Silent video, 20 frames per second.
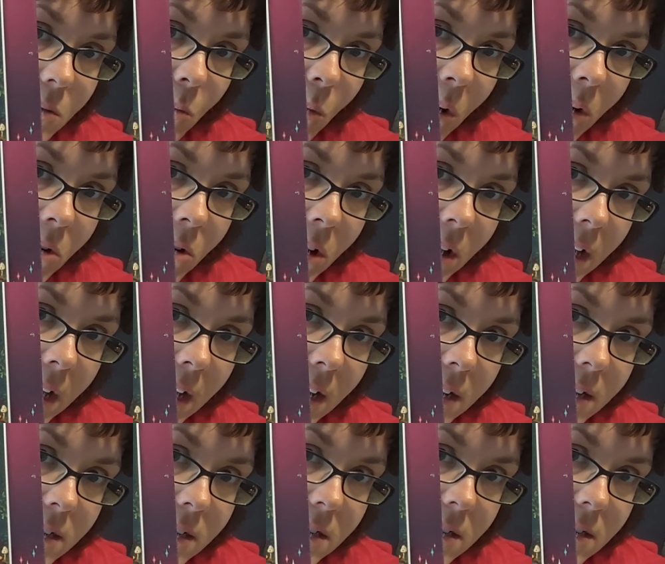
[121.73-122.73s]
Wonderland,
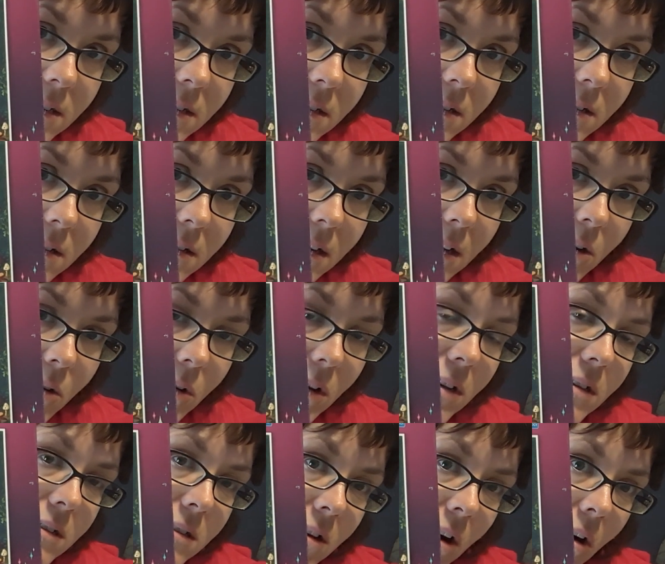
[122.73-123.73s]
it doesn't, it
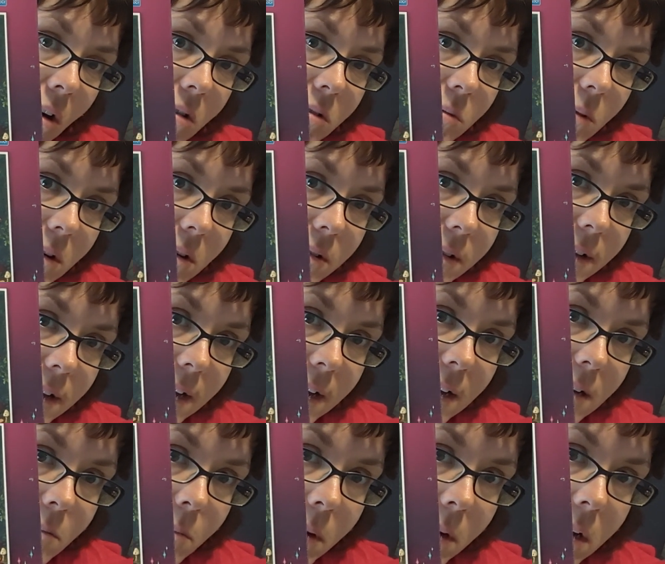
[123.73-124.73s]
is called
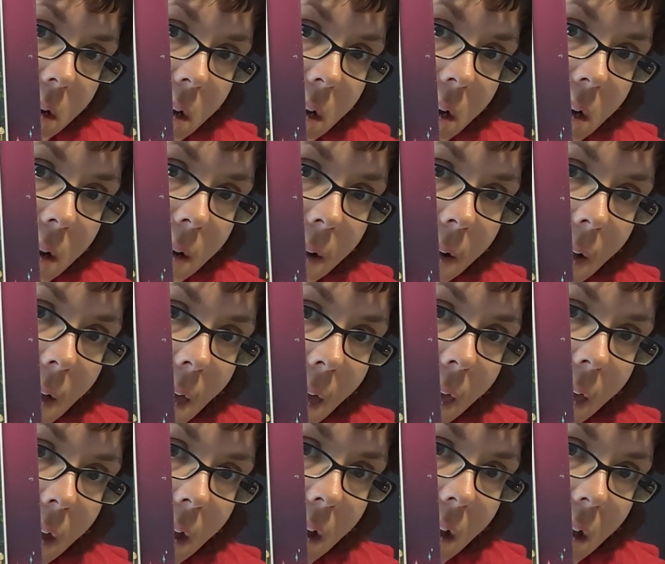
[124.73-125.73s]
Wonderland, but
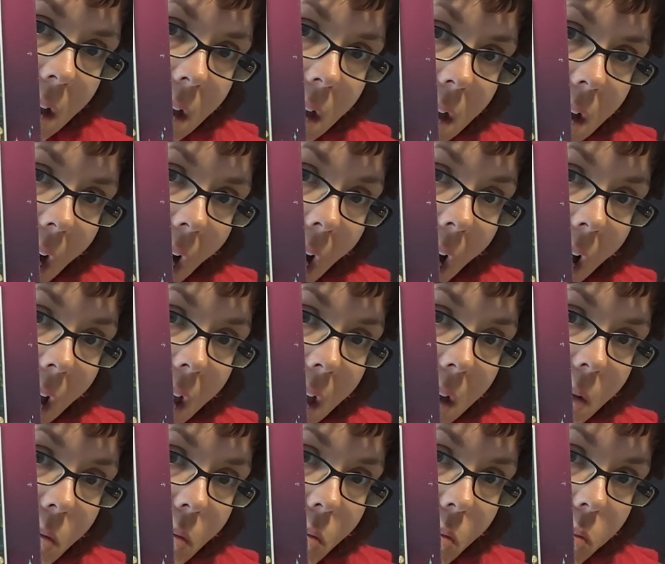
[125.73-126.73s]

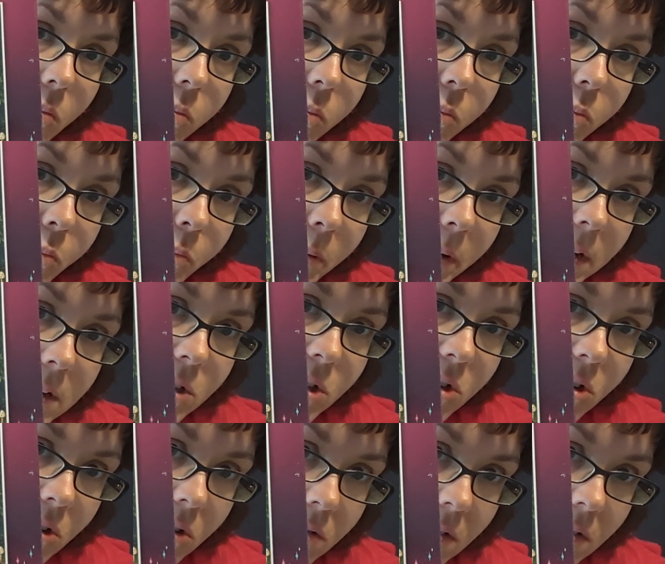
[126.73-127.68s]
I picture